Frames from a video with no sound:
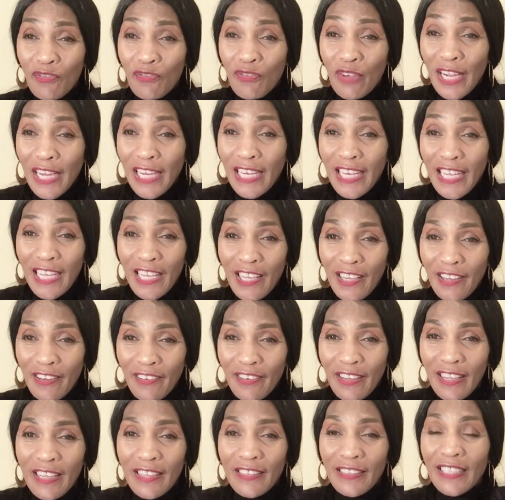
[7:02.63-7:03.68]
right here
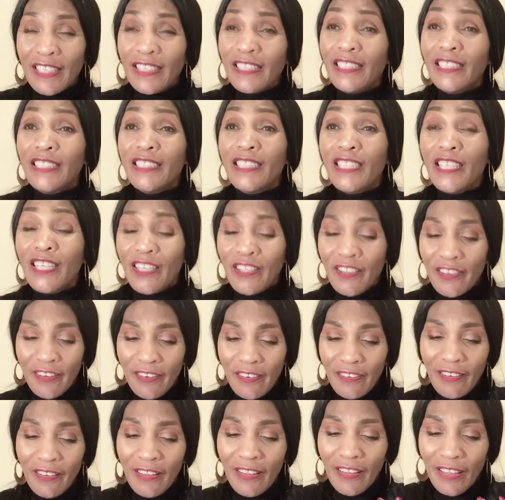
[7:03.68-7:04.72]
that this
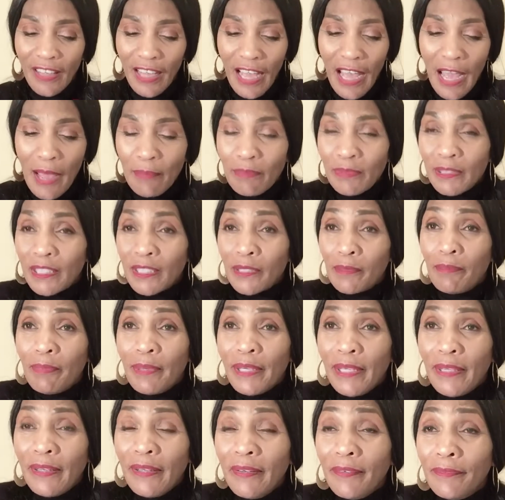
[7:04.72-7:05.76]
here happens to
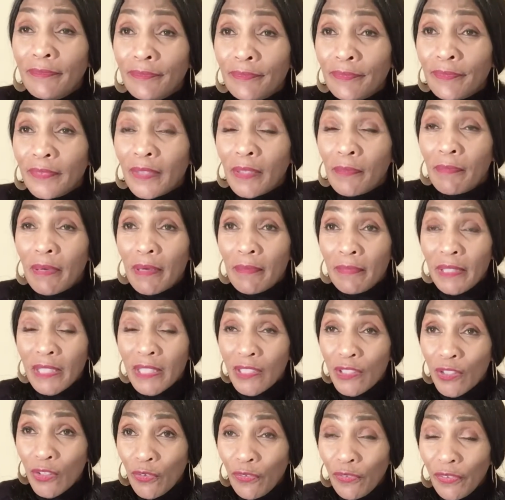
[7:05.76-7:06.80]
be by Miss
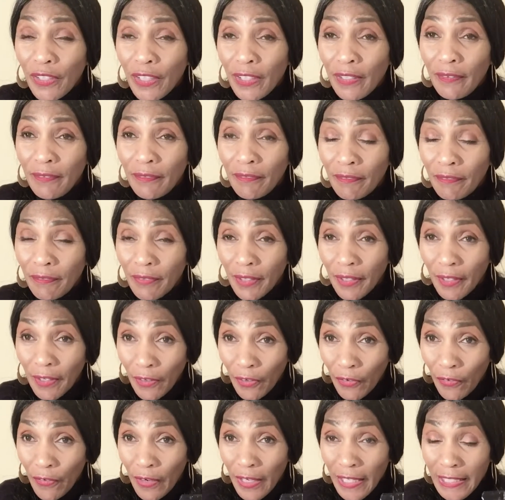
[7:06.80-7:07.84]
Sofia
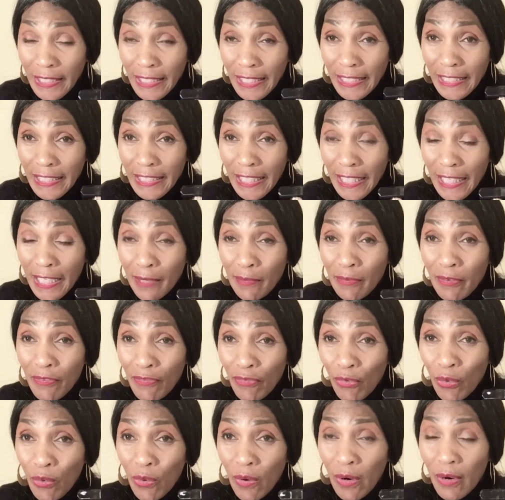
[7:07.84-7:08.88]
Vergara, as I stated
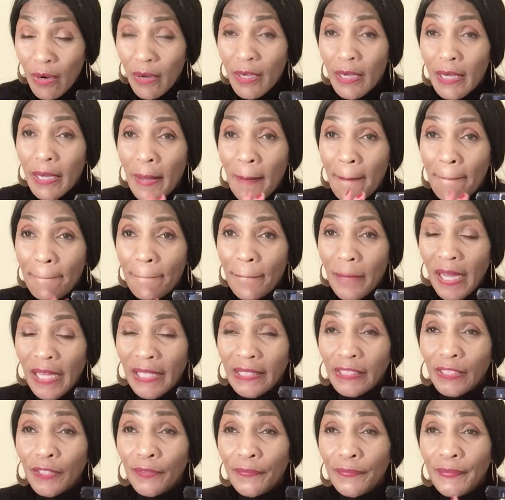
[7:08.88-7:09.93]
before. But
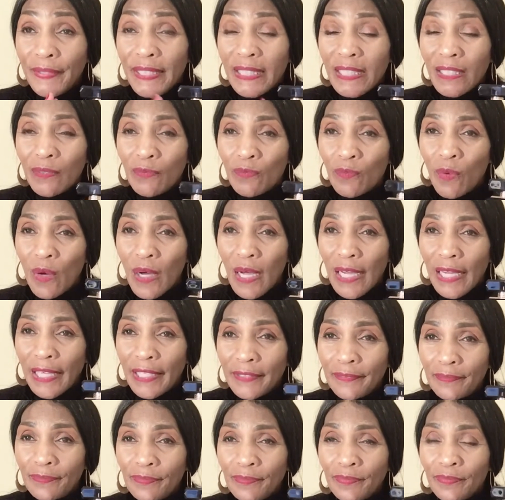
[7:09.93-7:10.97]
the reason why
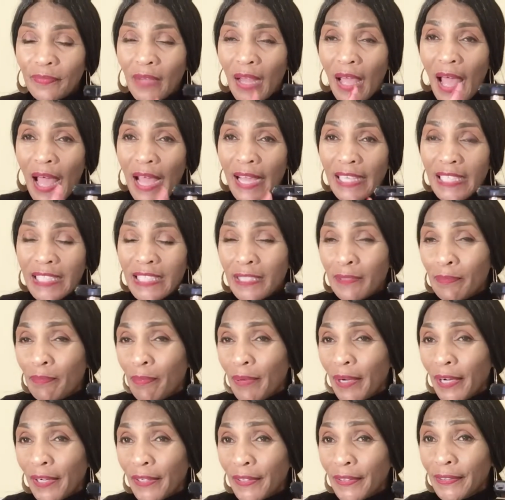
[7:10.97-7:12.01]
I
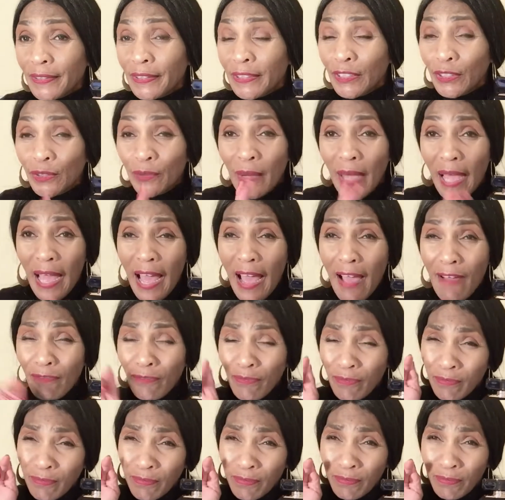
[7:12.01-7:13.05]
aspired to
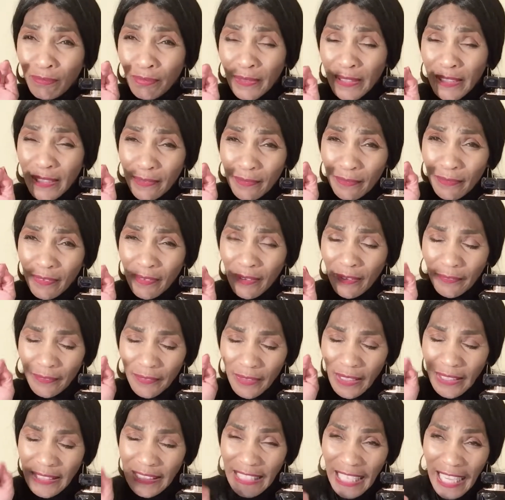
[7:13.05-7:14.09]
have
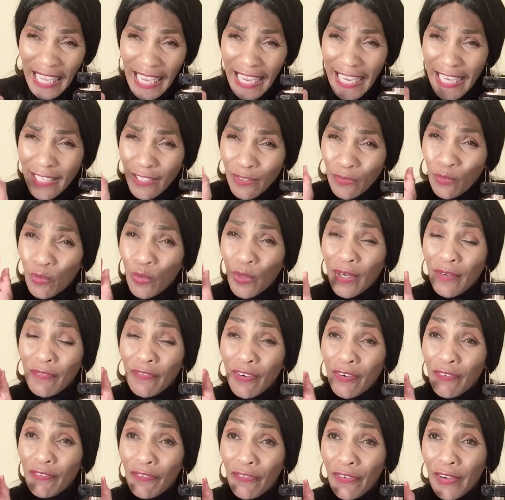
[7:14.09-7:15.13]
attained one of
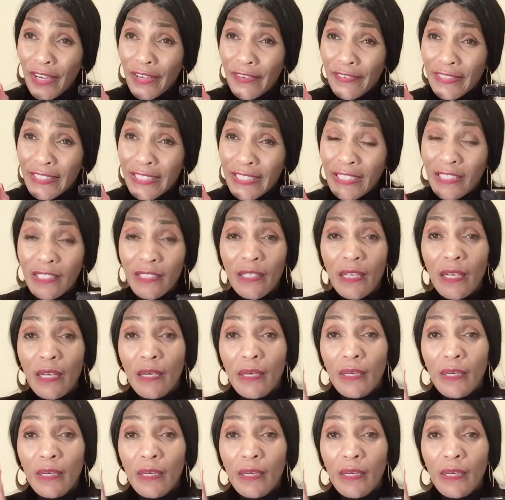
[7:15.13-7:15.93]
her fragrances